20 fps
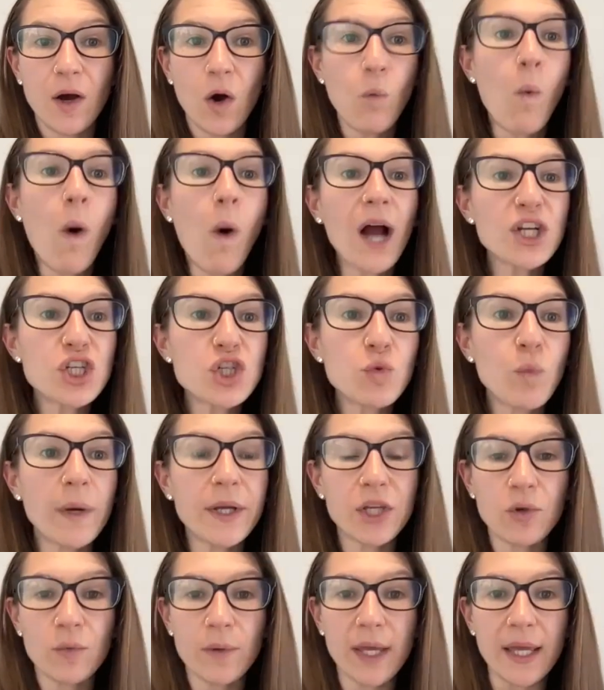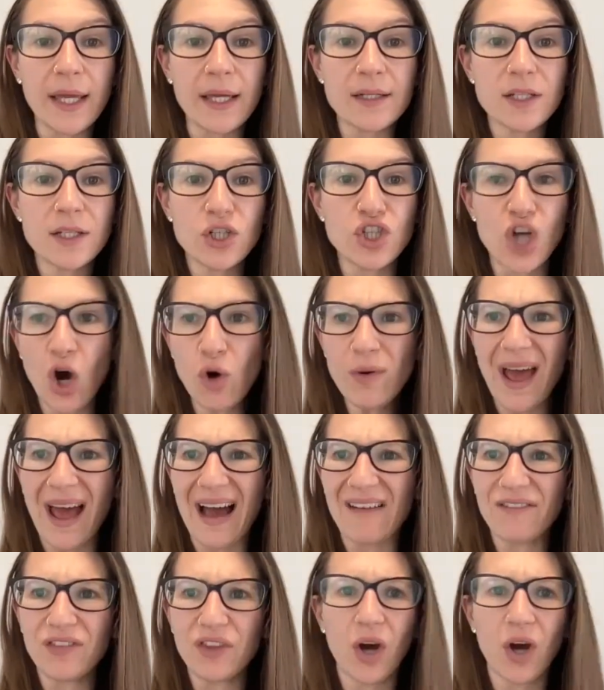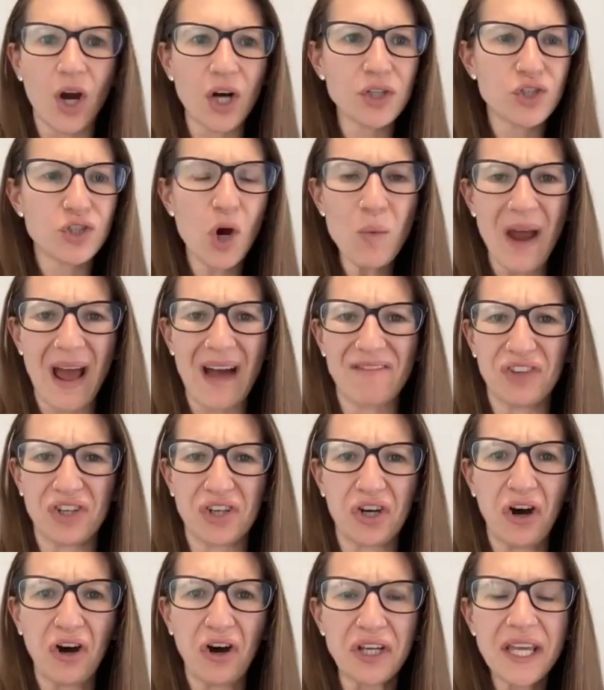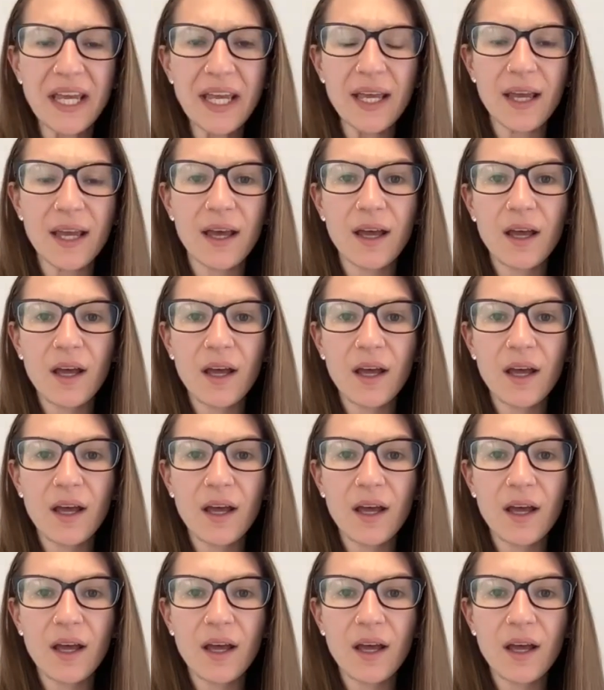Watch what you eat. Don't have the cookie.